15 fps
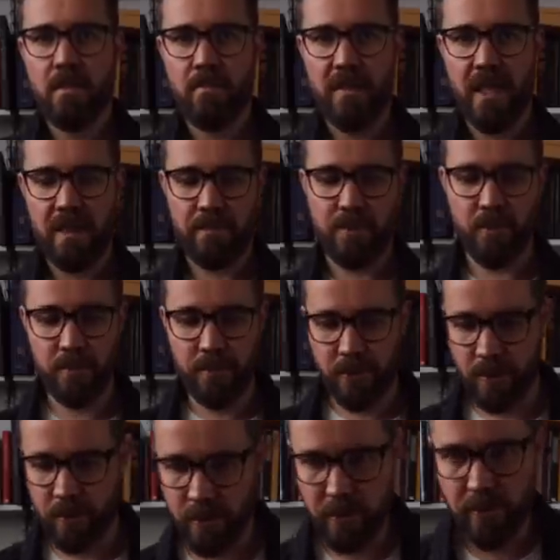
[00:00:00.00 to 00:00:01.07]
MacBook
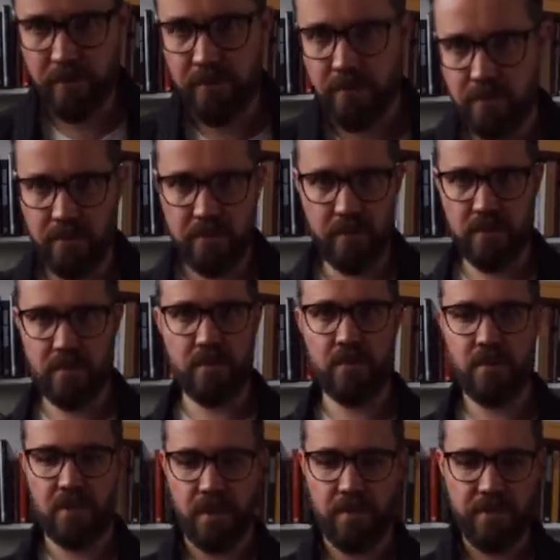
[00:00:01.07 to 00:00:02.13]
Pro,
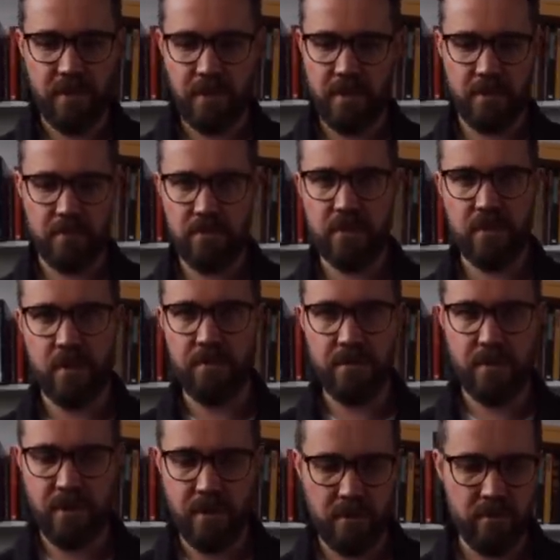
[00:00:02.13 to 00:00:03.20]
something,
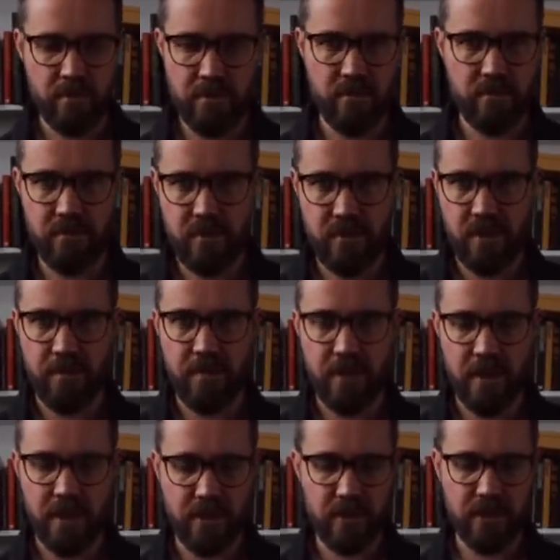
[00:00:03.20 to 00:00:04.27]
something,
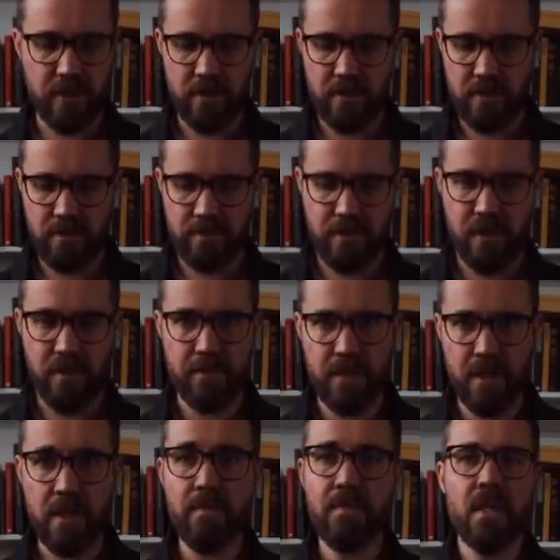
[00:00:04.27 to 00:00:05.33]
something inches,
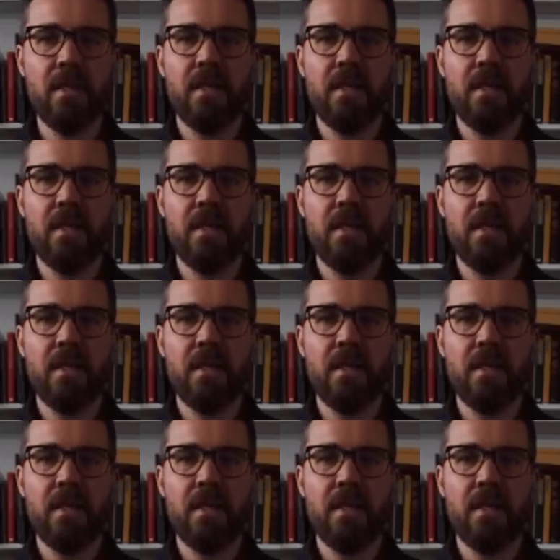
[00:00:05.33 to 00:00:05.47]
something.